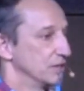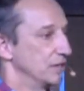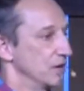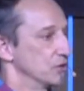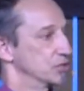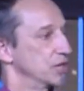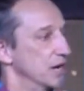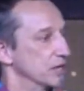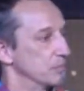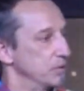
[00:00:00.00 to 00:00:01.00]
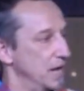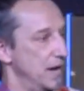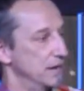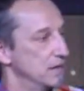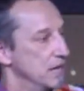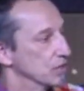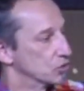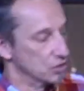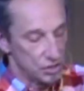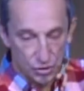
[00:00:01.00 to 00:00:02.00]
the other side of the plan
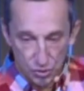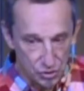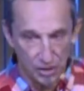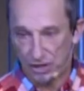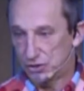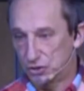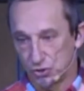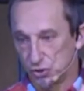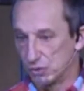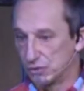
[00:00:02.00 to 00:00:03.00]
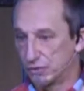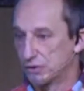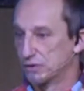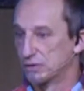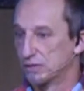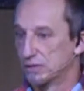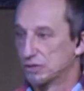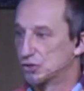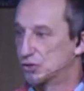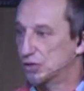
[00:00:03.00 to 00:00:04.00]
is going to stick to truth.
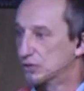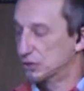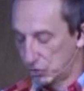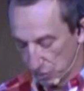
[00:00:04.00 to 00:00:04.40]
Stick to